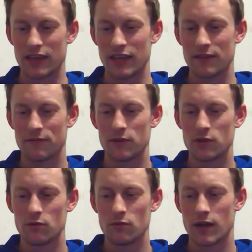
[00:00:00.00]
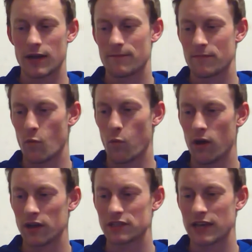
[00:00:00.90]
If you
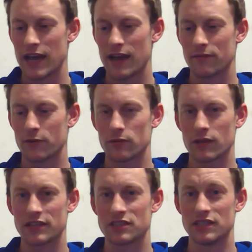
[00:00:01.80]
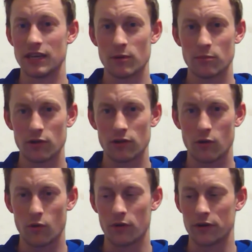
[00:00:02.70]
want to have your lights dimmable
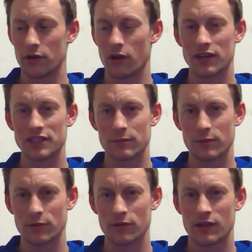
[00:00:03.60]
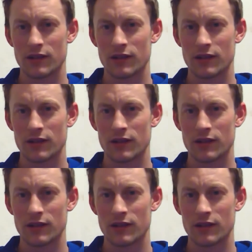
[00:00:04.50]
or non-dimmable,